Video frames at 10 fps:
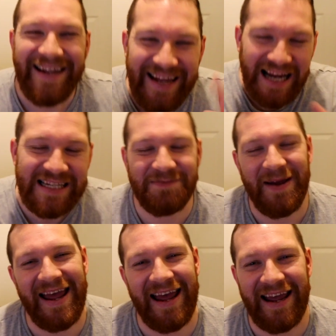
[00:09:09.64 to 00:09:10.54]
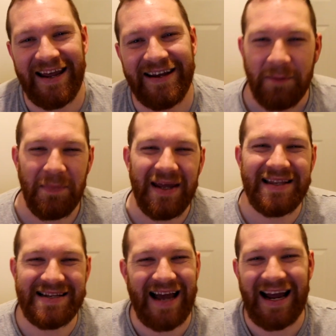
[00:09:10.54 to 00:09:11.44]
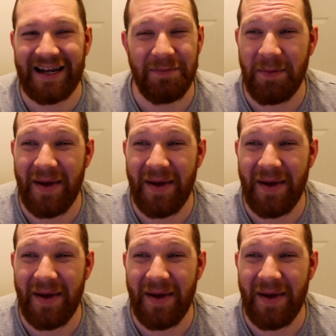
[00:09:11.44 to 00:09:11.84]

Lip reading: Yes, mate! Me and this guy can be